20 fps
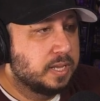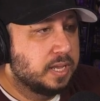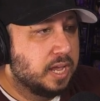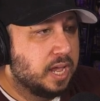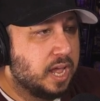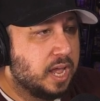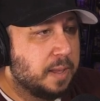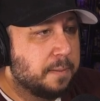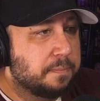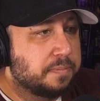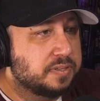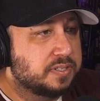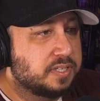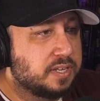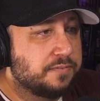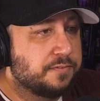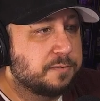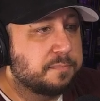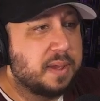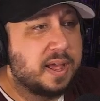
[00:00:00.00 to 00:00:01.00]
and
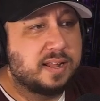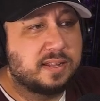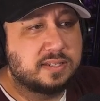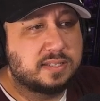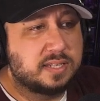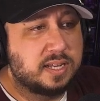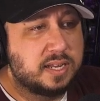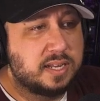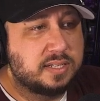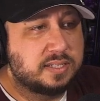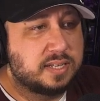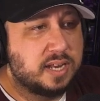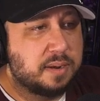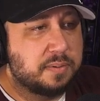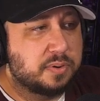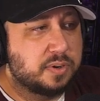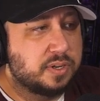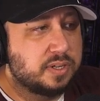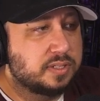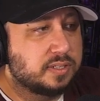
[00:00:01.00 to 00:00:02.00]
Pacific Palisades
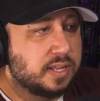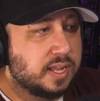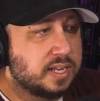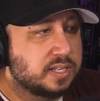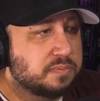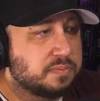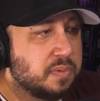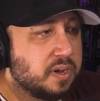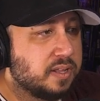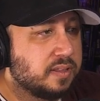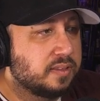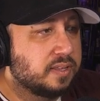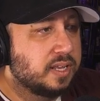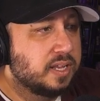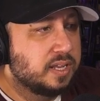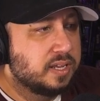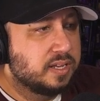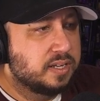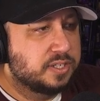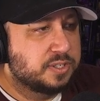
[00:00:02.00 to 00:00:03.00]
neighborhoods last month.
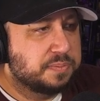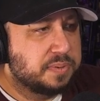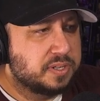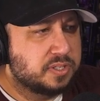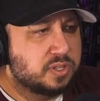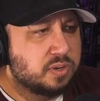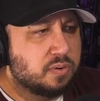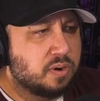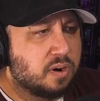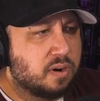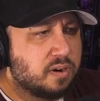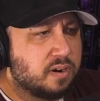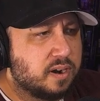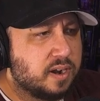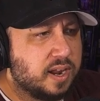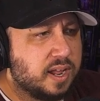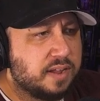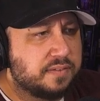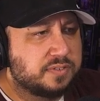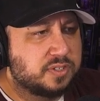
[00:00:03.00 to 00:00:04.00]
It's been so hard, and
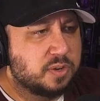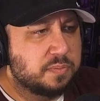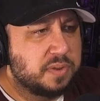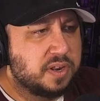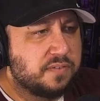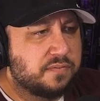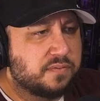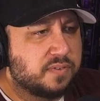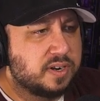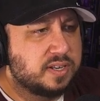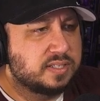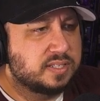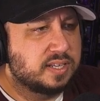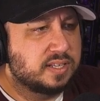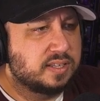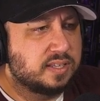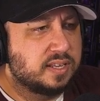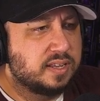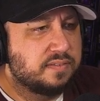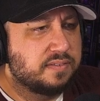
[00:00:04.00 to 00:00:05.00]
I have so many friends that
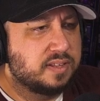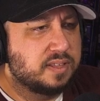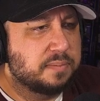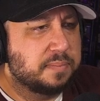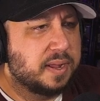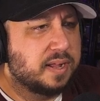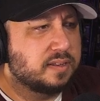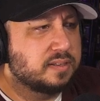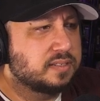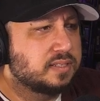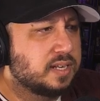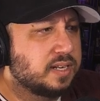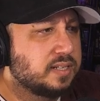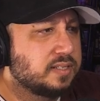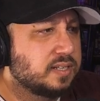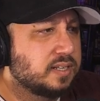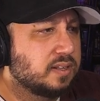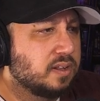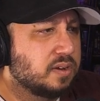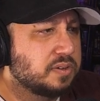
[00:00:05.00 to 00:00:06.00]
lived in the Palisades
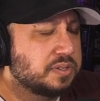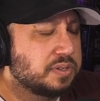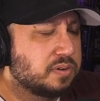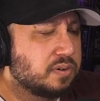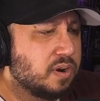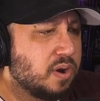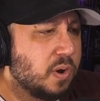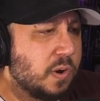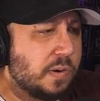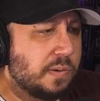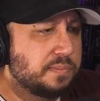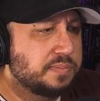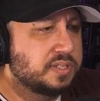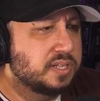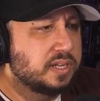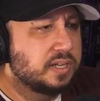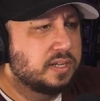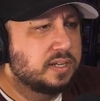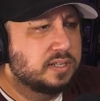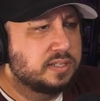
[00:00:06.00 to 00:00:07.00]
that lost their homes.
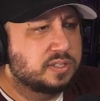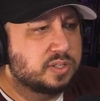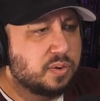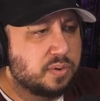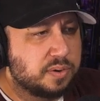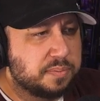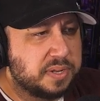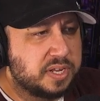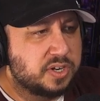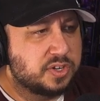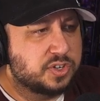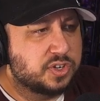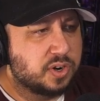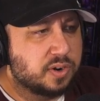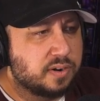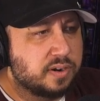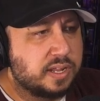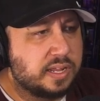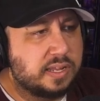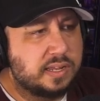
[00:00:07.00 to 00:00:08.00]
It's going to be a
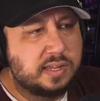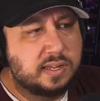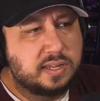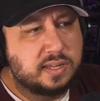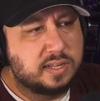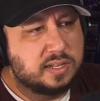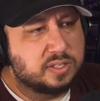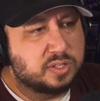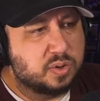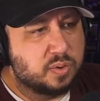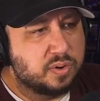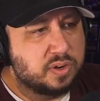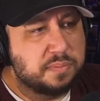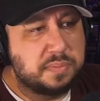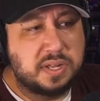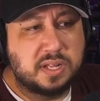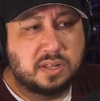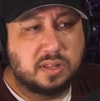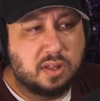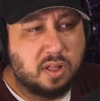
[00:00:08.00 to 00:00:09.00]
journey. It's going to be
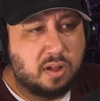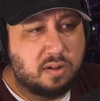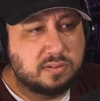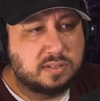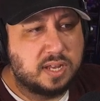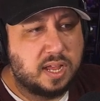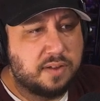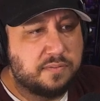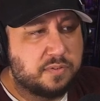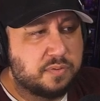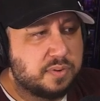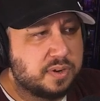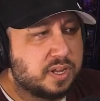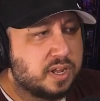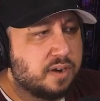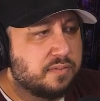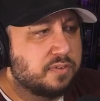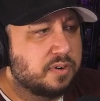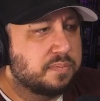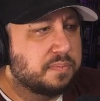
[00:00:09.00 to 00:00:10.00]
a long time for
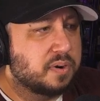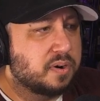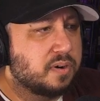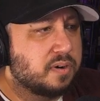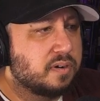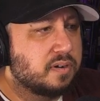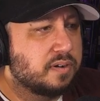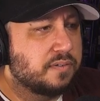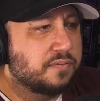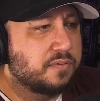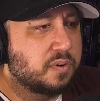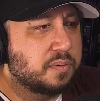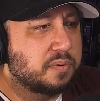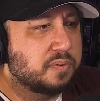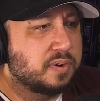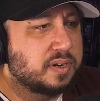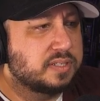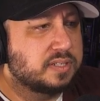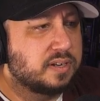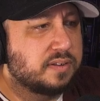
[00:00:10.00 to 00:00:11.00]
recovery, Bure, a former
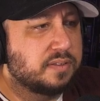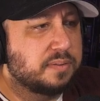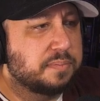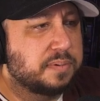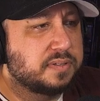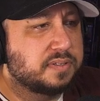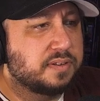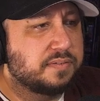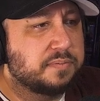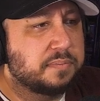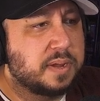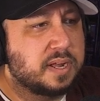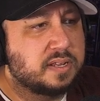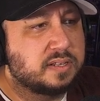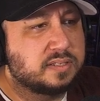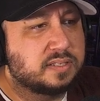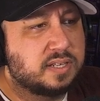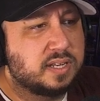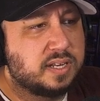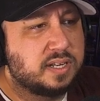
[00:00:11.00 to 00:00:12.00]
resident of the Pacific
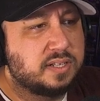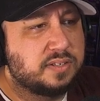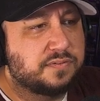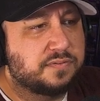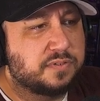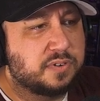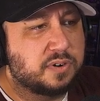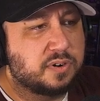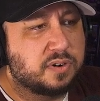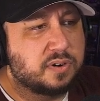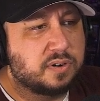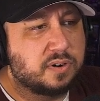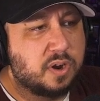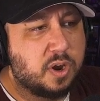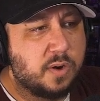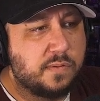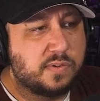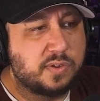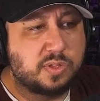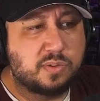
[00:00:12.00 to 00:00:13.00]
Palisades for
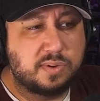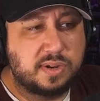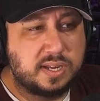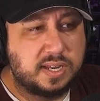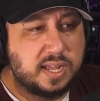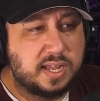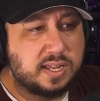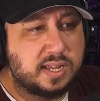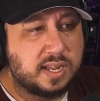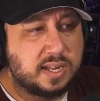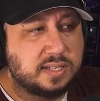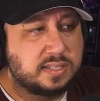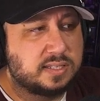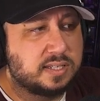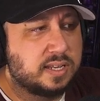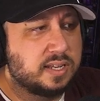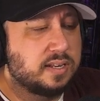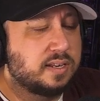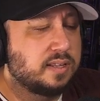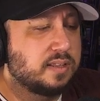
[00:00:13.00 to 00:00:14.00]
over 3 decades,
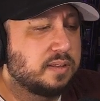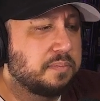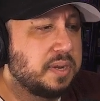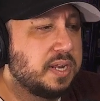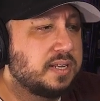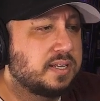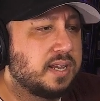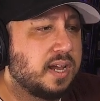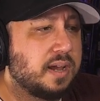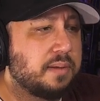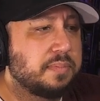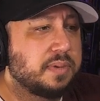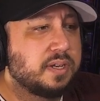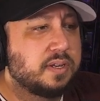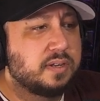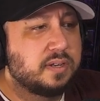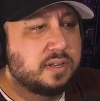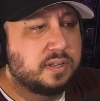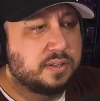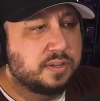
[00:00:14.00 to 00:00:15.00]
said. In the meantime,
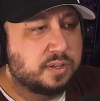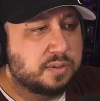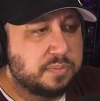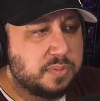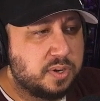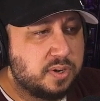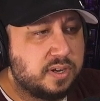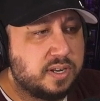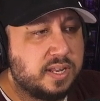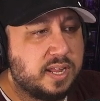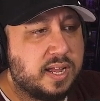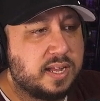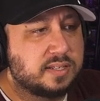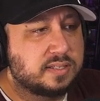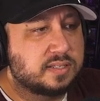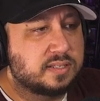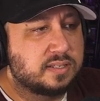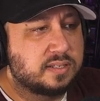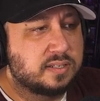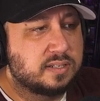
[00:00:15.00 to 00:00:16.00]
the community
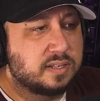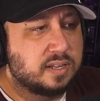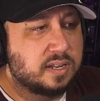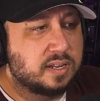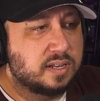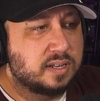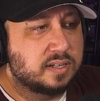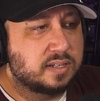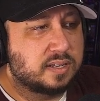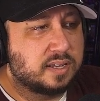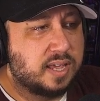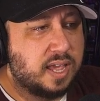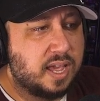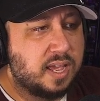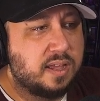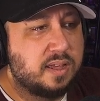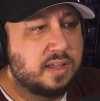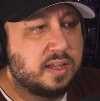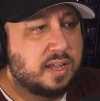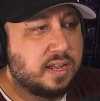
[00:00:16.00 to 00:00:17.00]
has
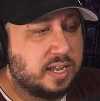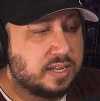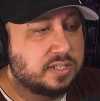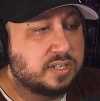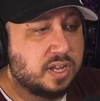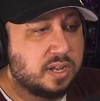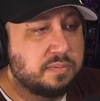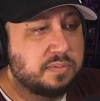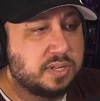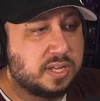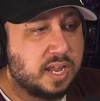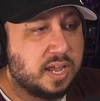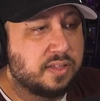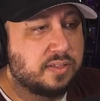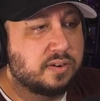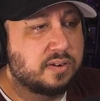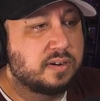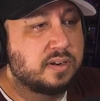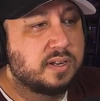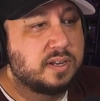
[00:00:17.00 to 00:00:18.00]
come
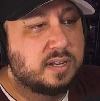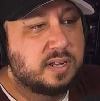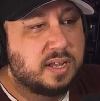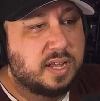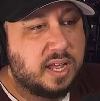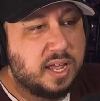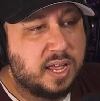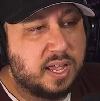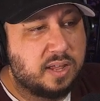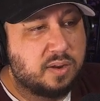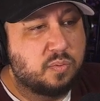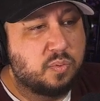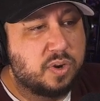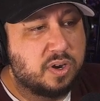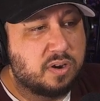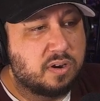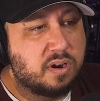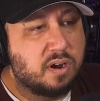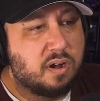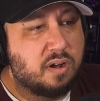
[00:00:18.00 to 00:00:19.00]
together, and
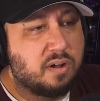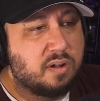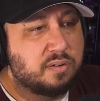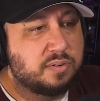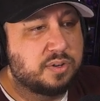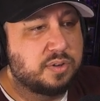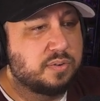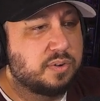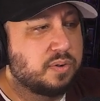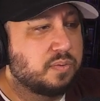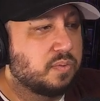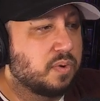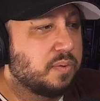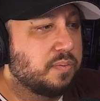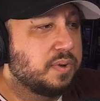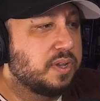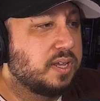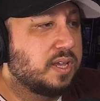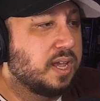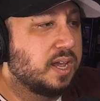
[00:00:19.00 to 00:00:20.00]
we're all doing what
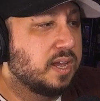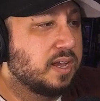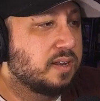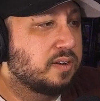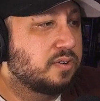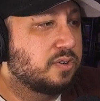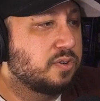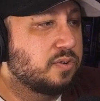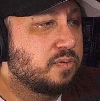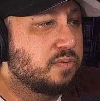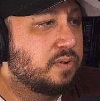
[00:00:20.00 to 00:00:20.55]
we can to